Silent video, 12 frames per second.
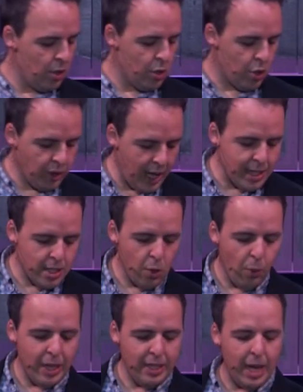So that's the
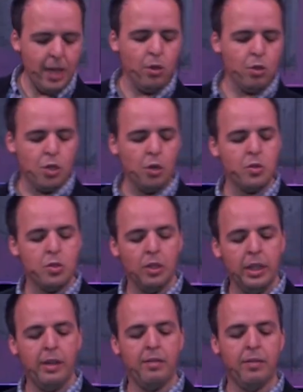way Daniel chose to
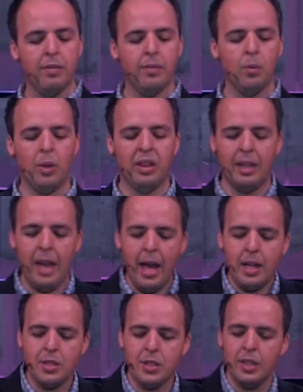live, with an
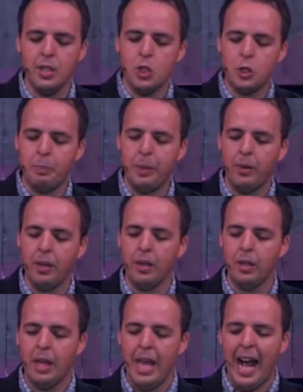excellent spirit,
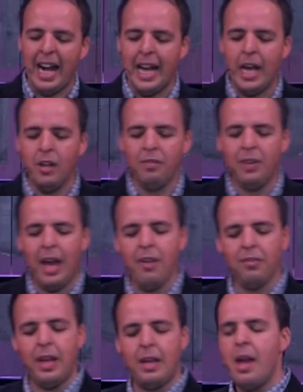a kind of
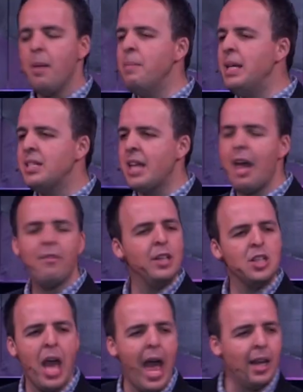life that meets every
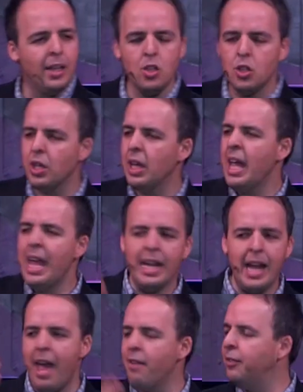challenge
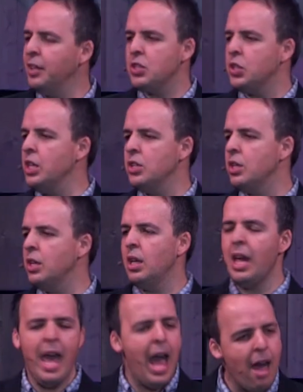in every season,
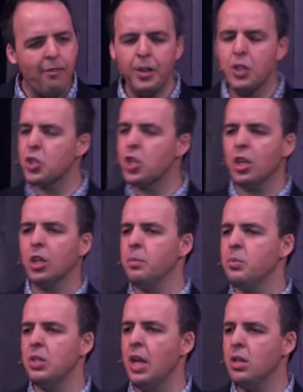every
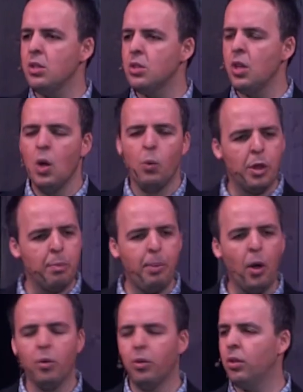circumstance, with
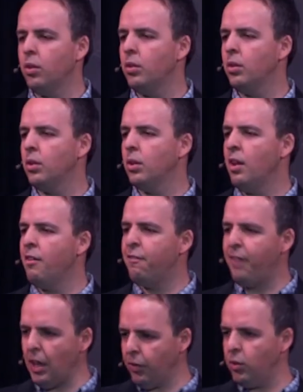both
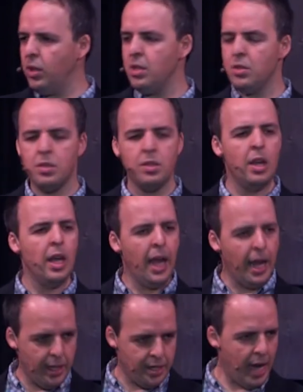faithfulness
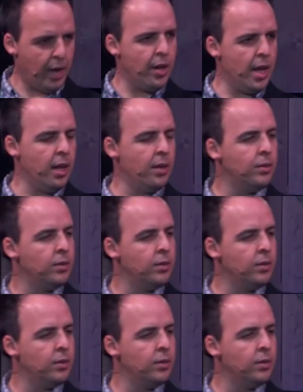and integrity.